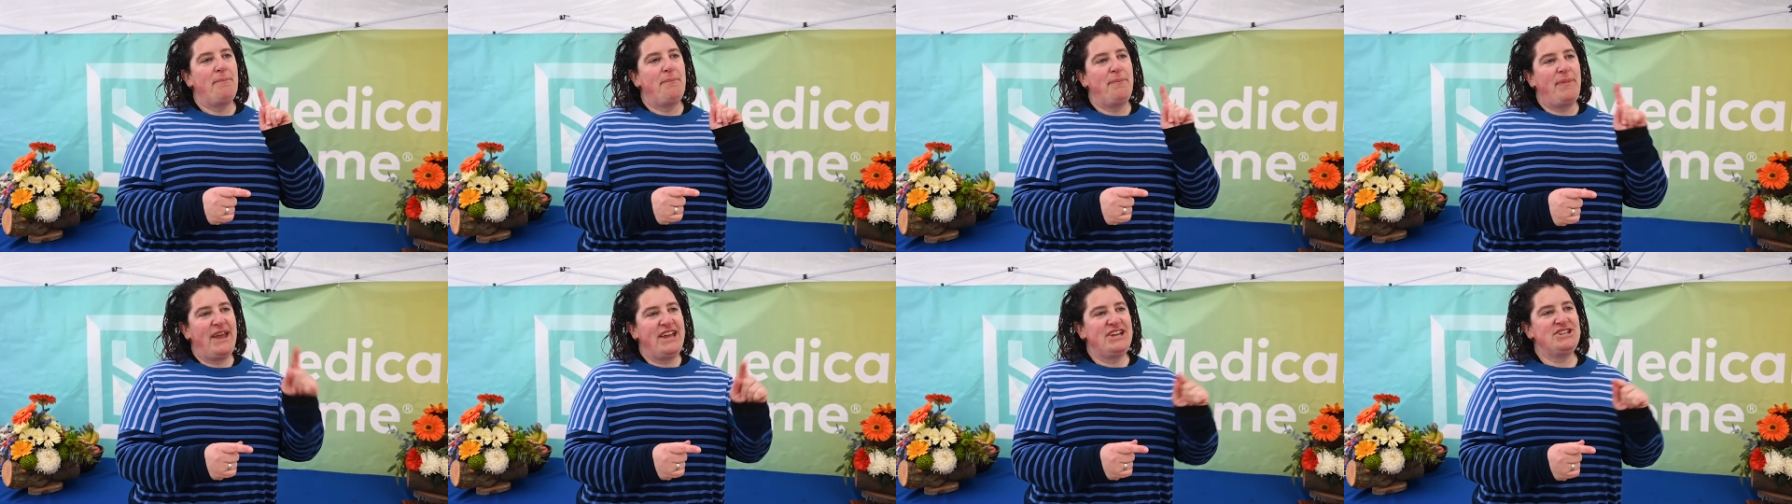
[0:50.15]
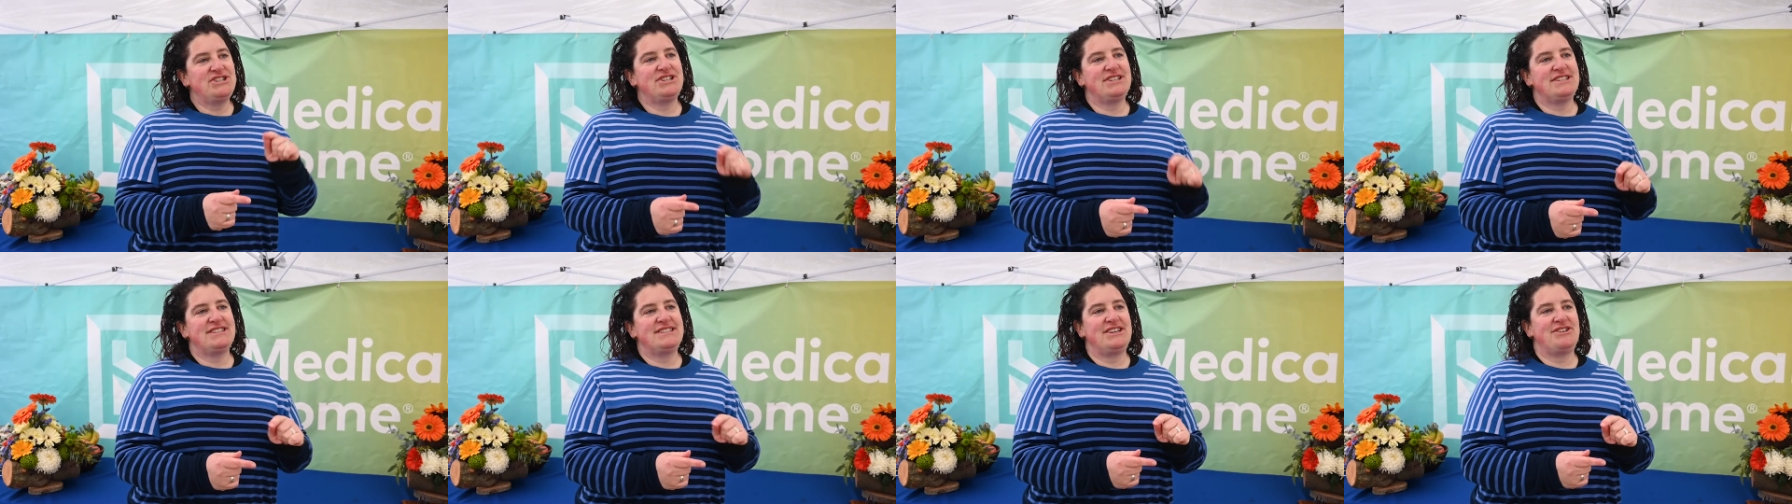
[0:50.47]

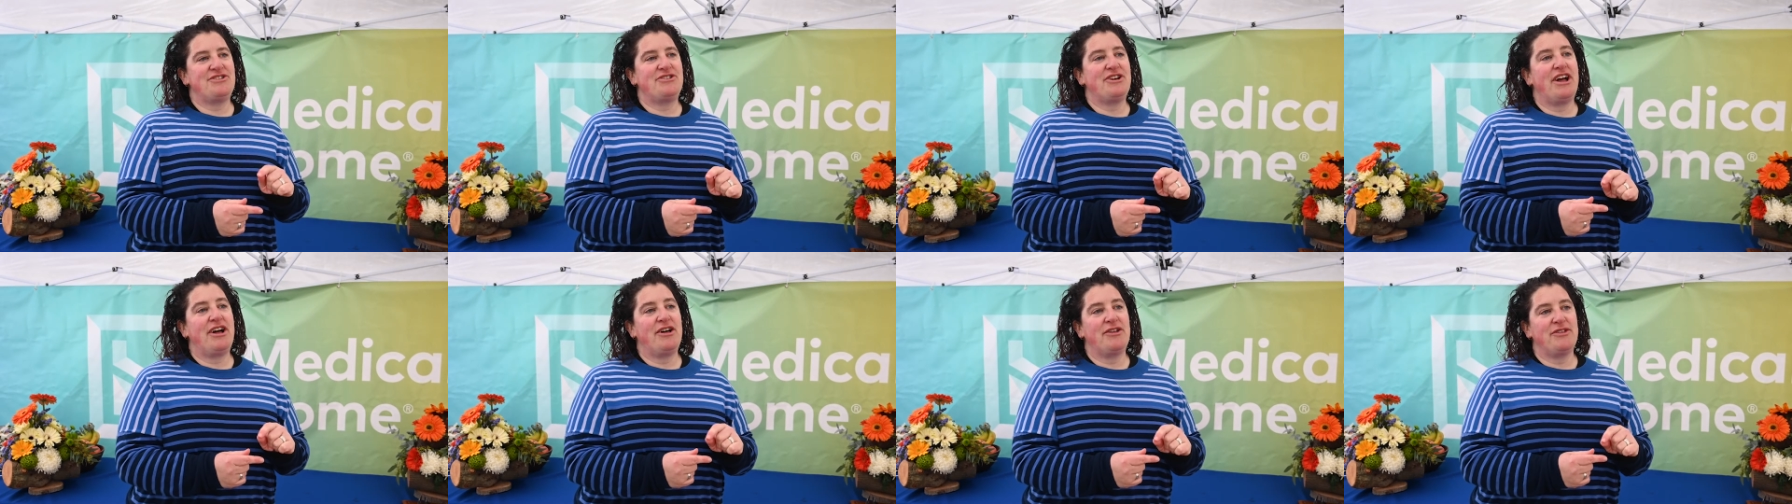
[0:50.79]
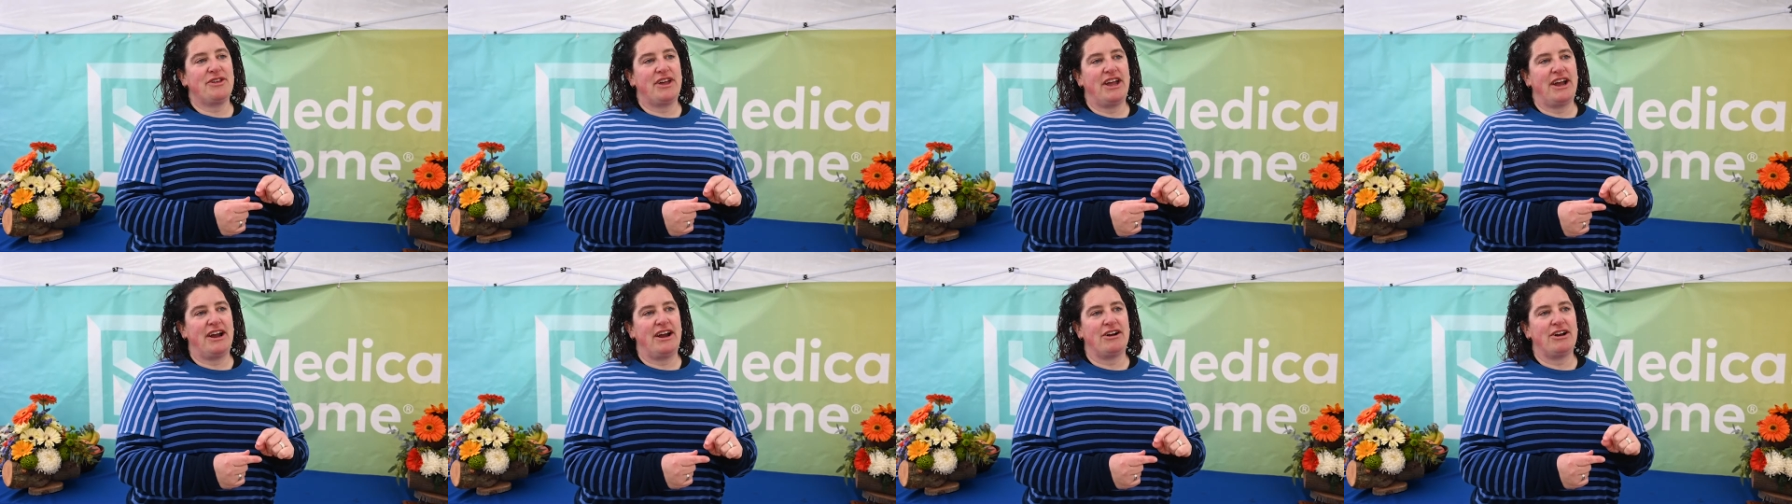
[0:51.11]
Patient-centered
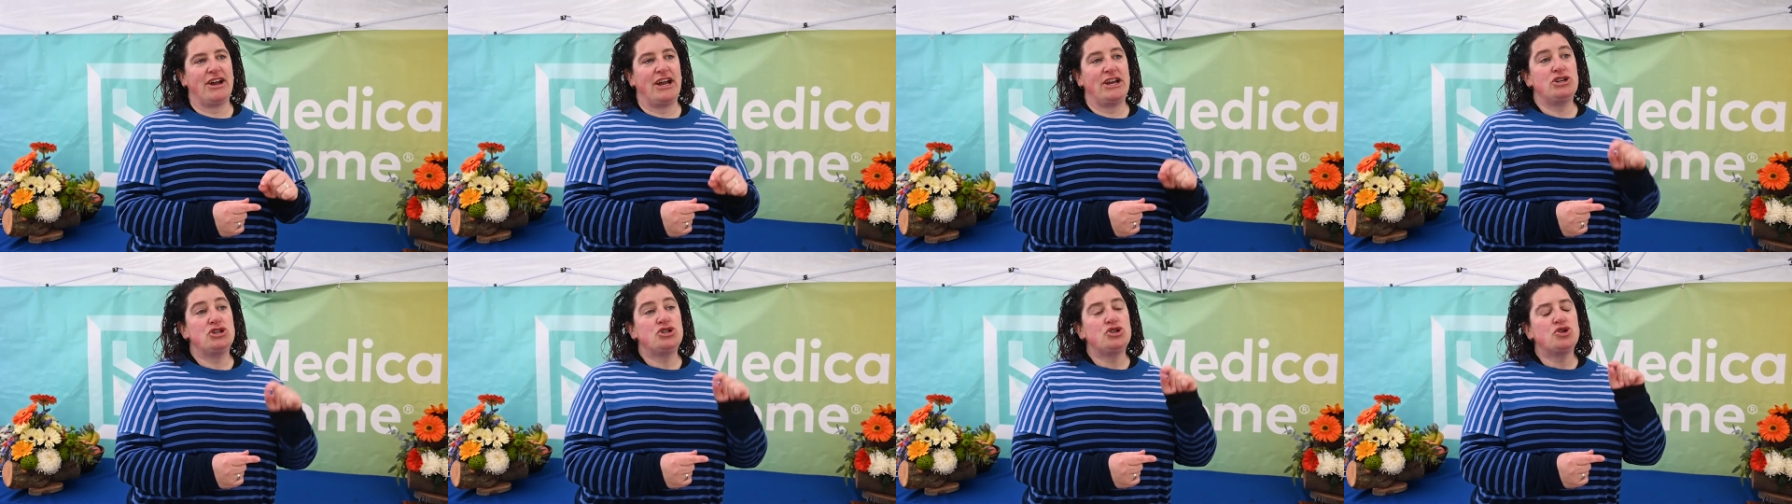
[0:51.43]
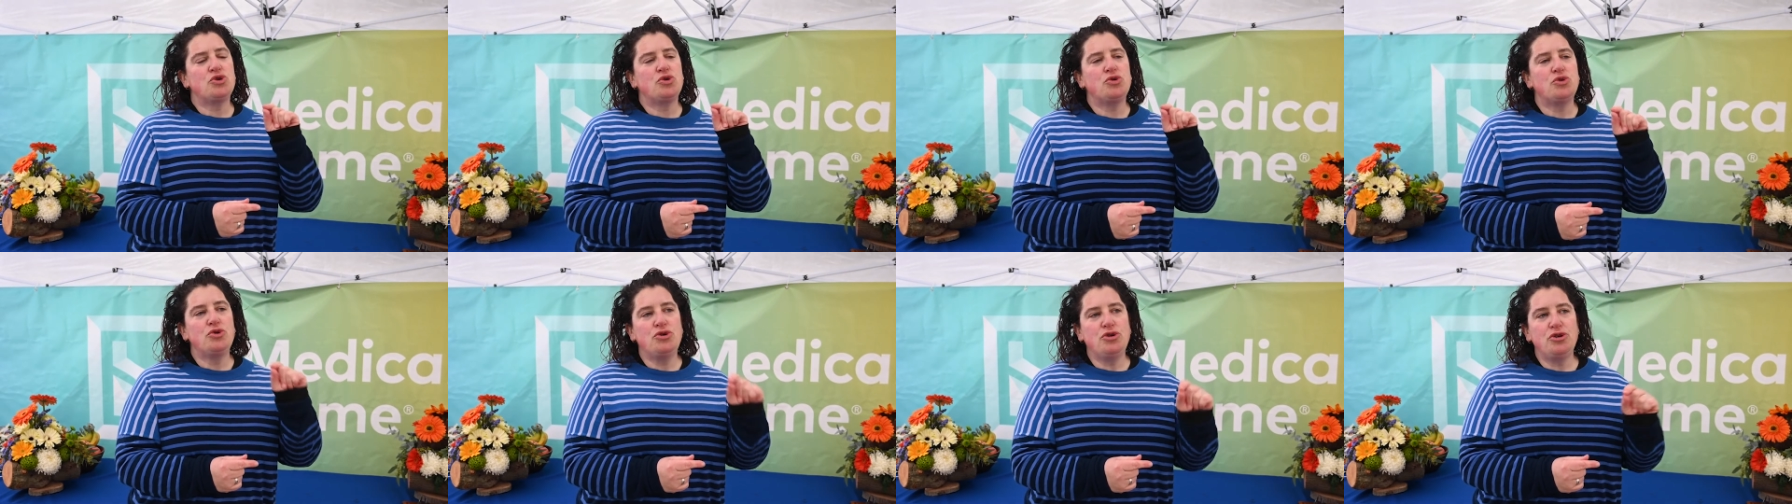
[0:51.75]
healthcare and
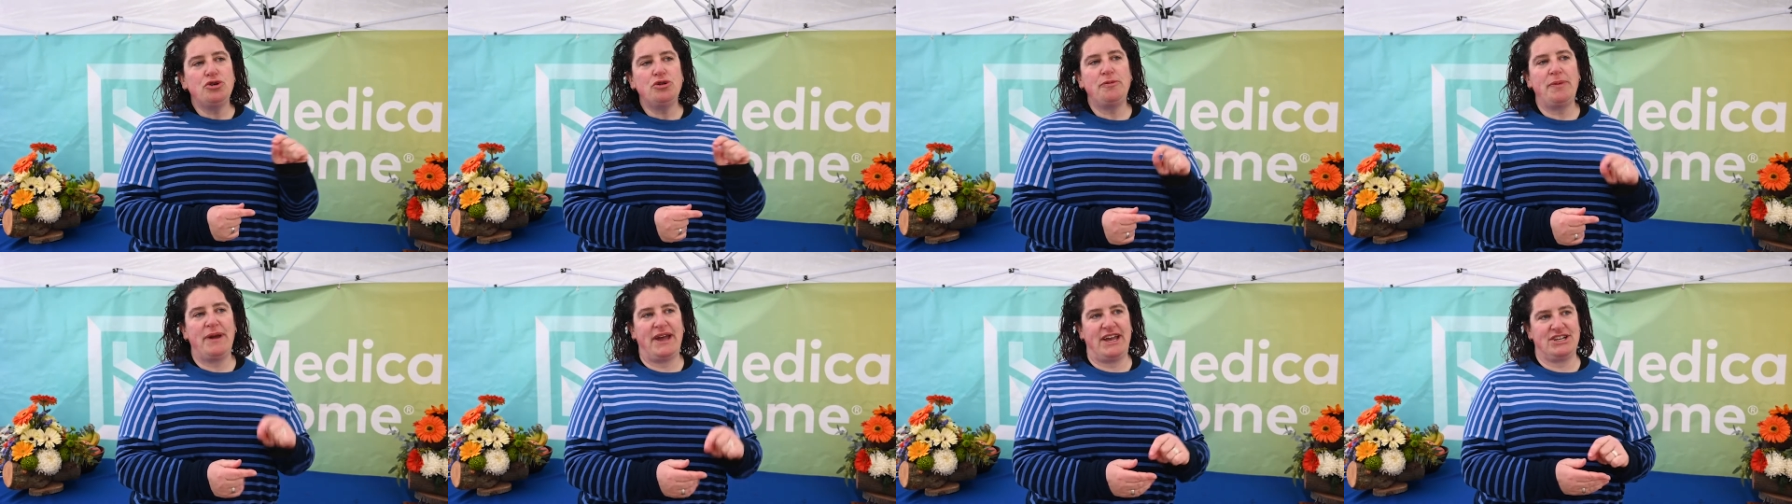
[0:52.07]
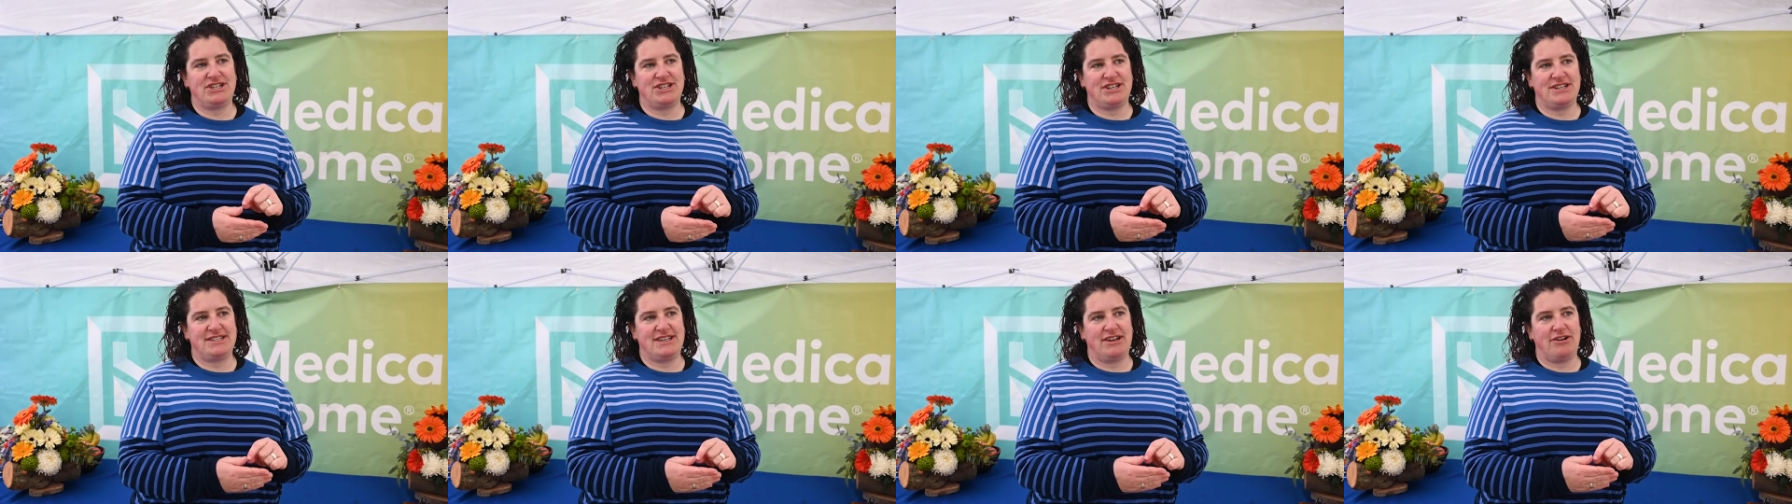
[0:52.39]
true
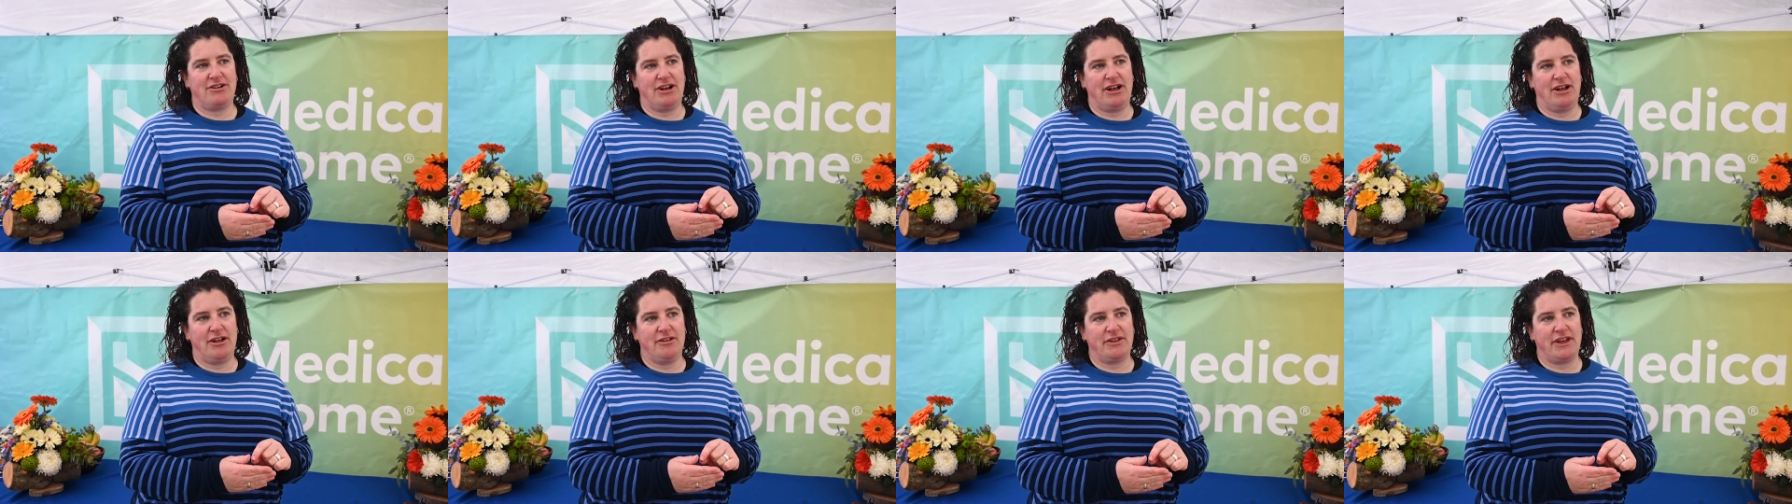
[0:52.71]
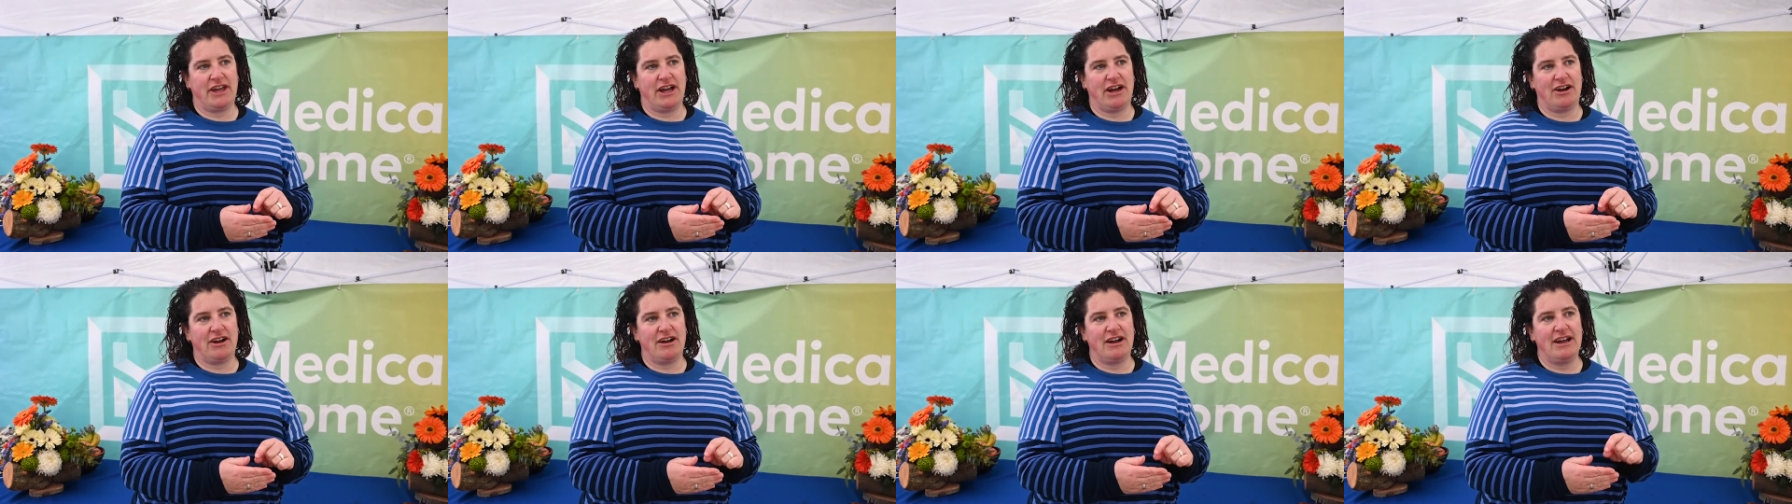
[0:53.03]
patient-centered
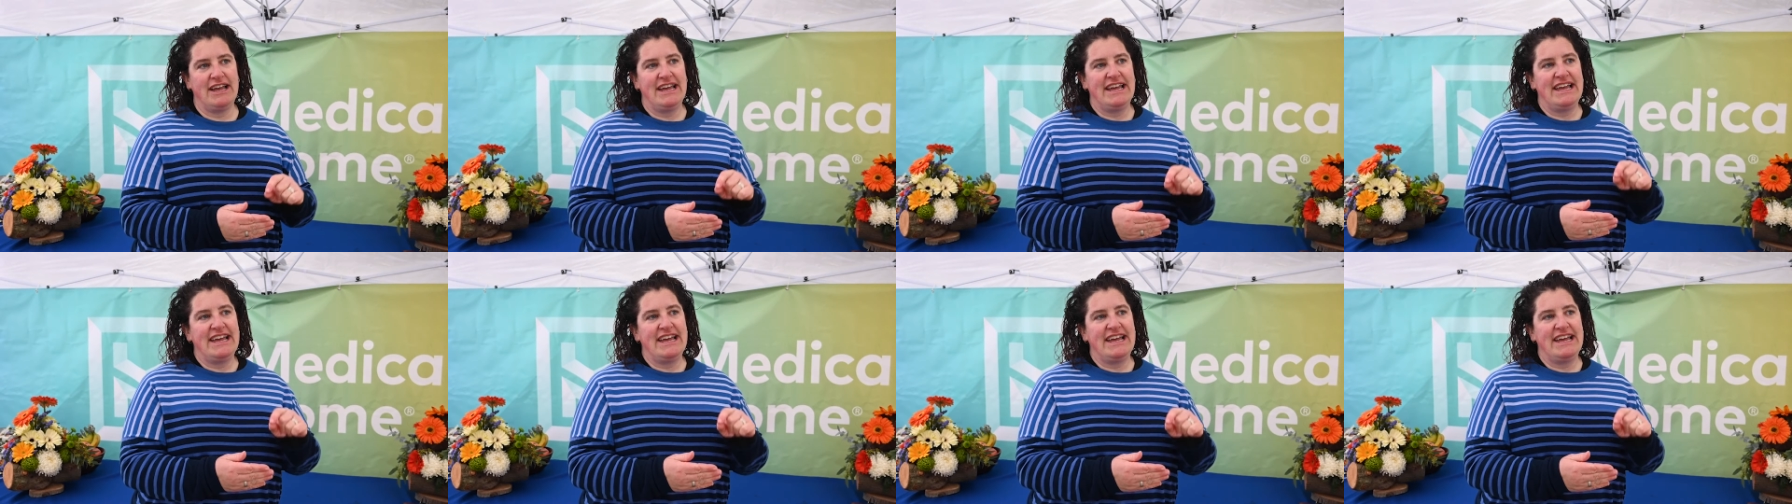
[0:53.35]
healthcare